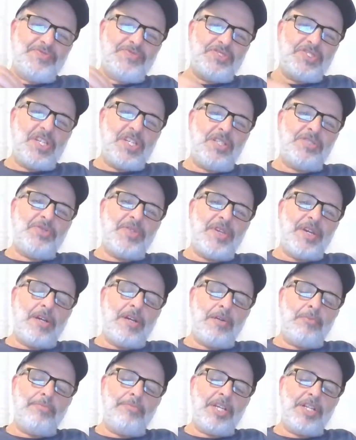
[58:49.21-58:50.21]
changed the
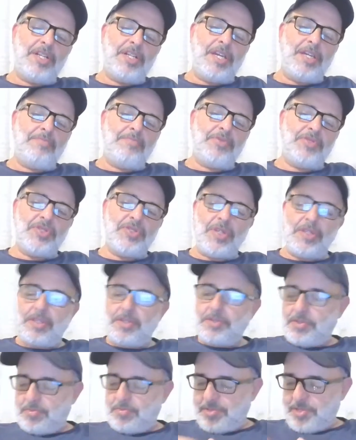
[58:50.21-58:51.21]
Arabic names a
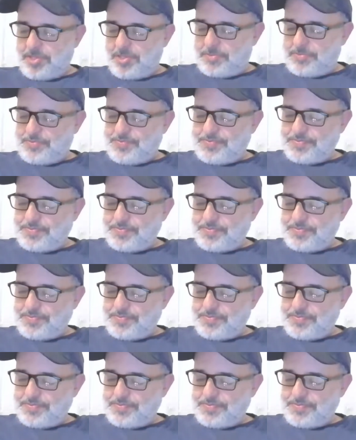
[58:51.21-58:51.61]
little bit,